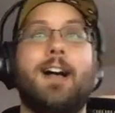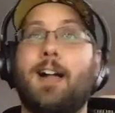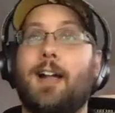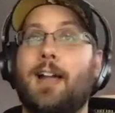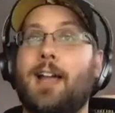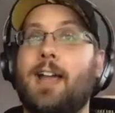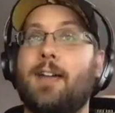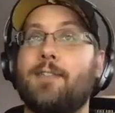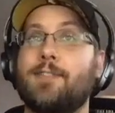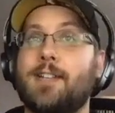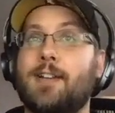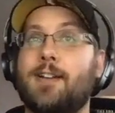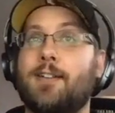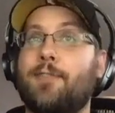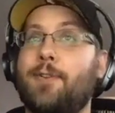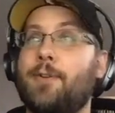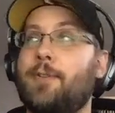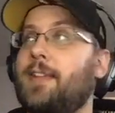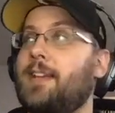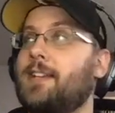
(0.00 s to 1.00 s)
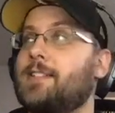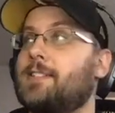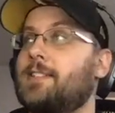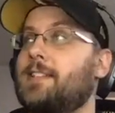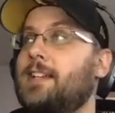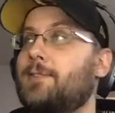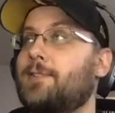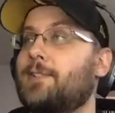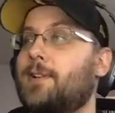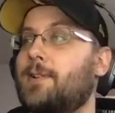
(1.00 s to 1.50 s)
have a few things on the
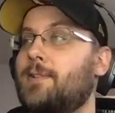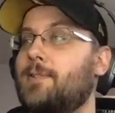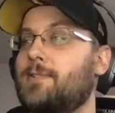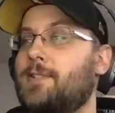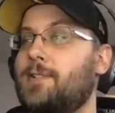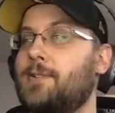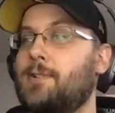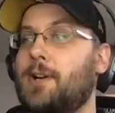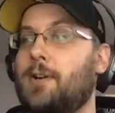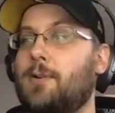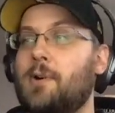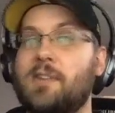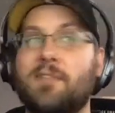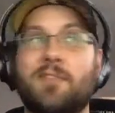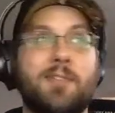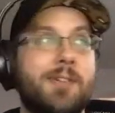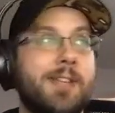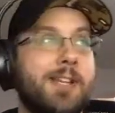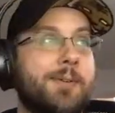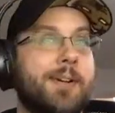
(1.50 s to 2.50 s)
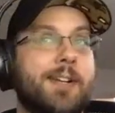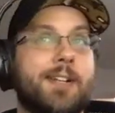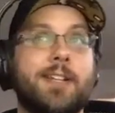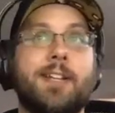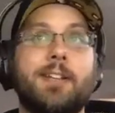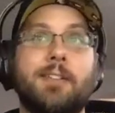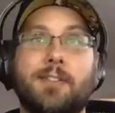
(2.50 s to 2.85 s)
outro to go over really quickly.